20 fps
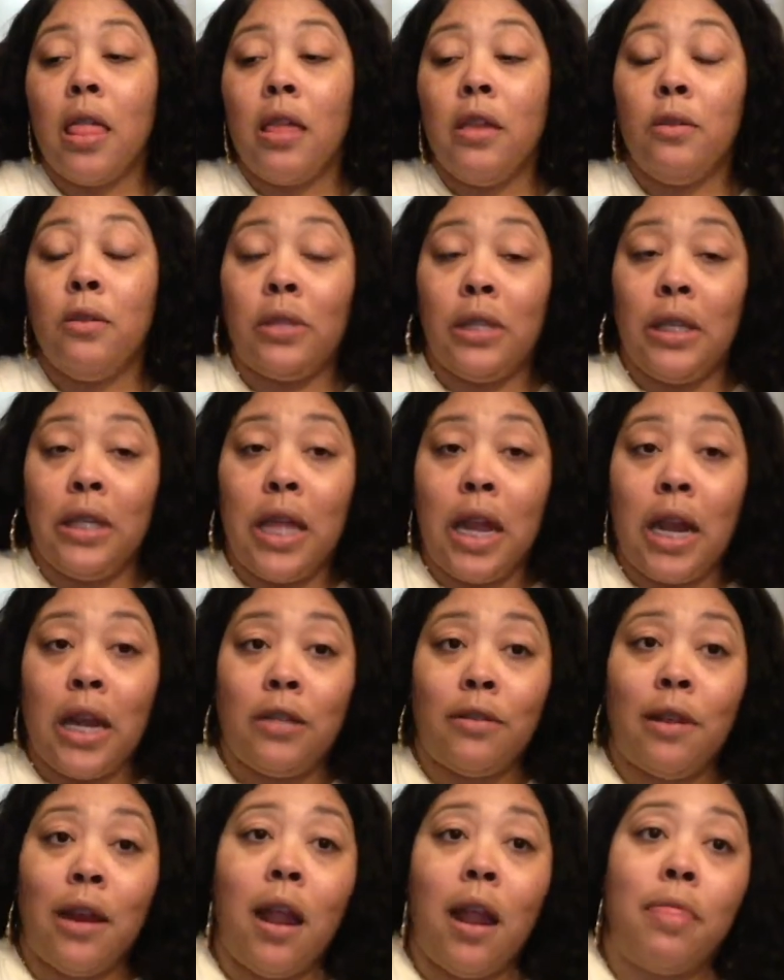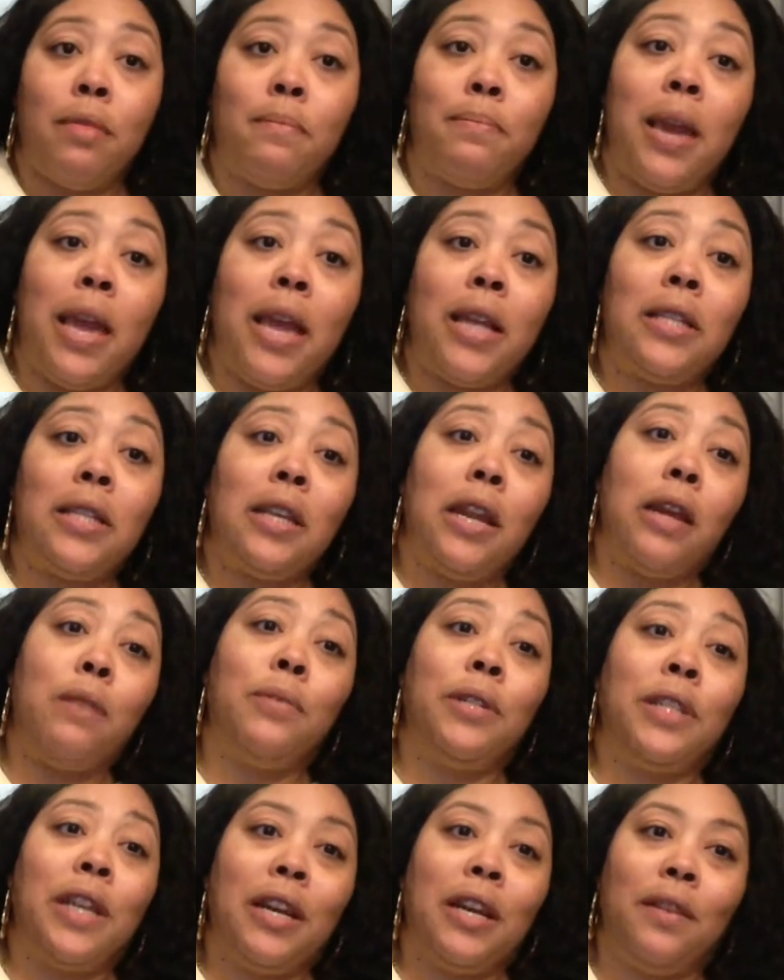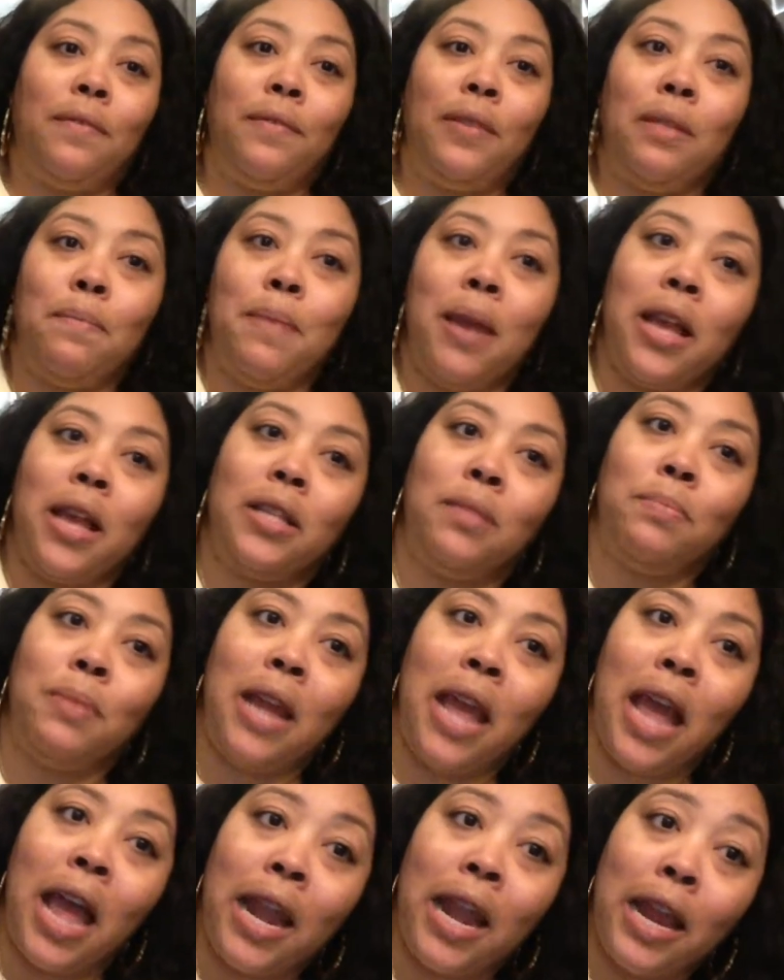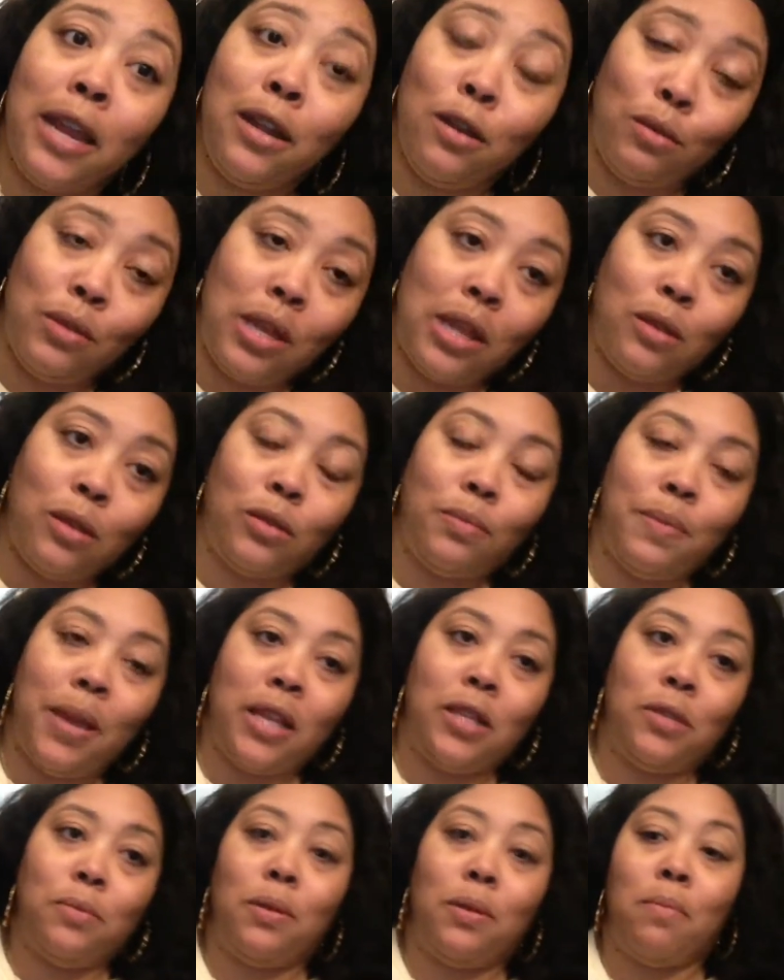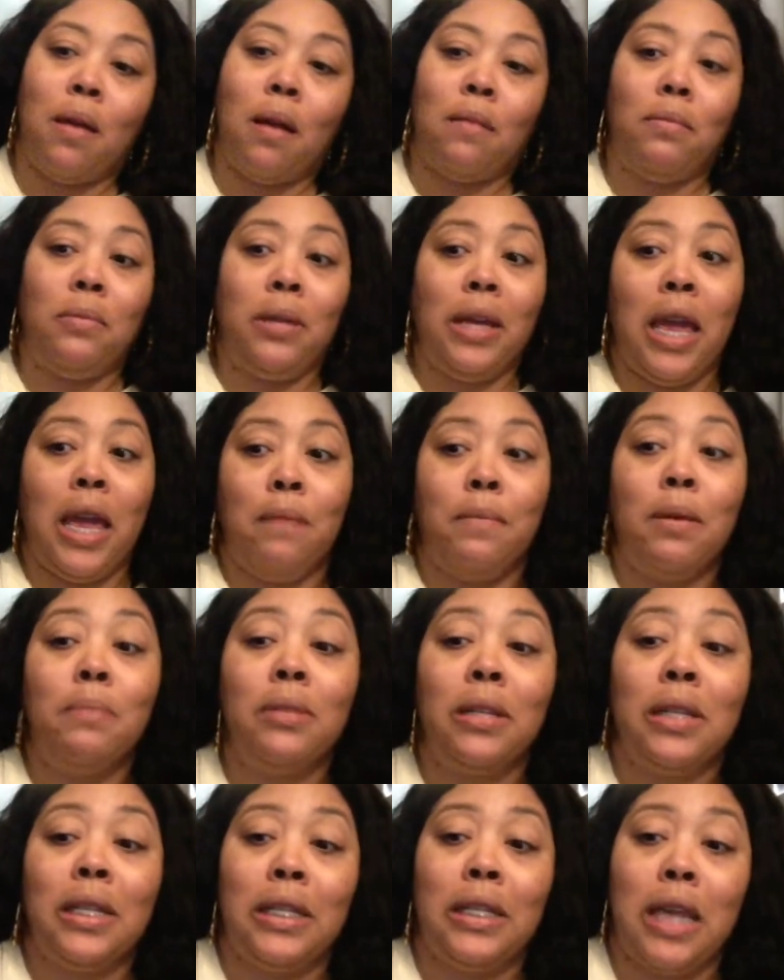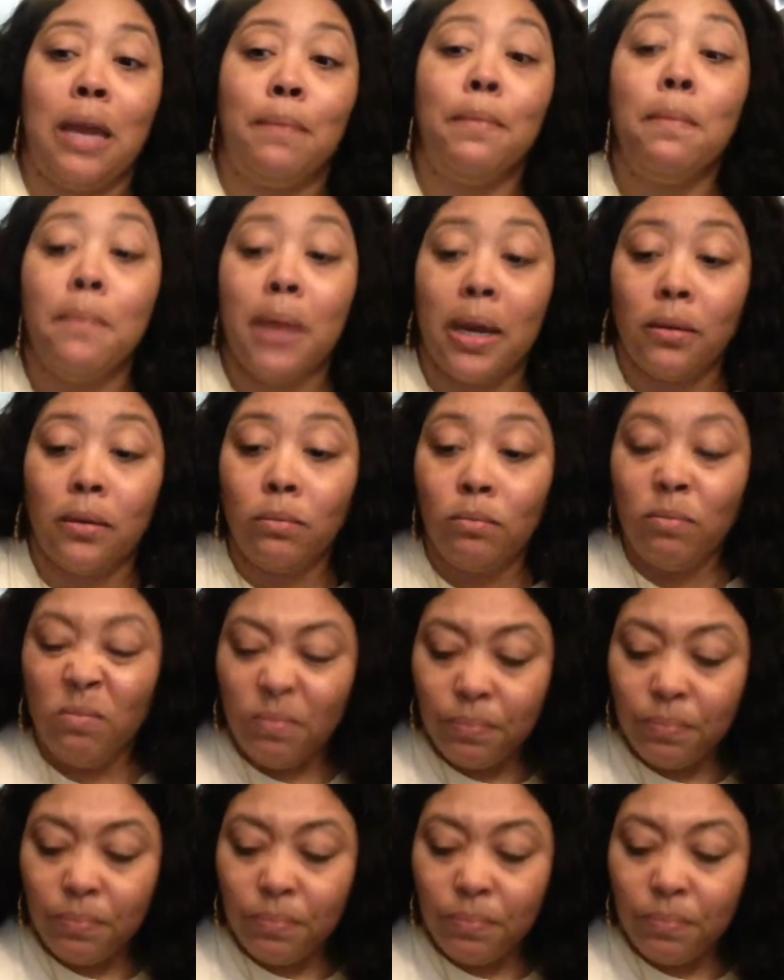You'll see that I tried on the pants, and I wish I could have fit the pants, but had I known that those pants would have probably came up to the same amount,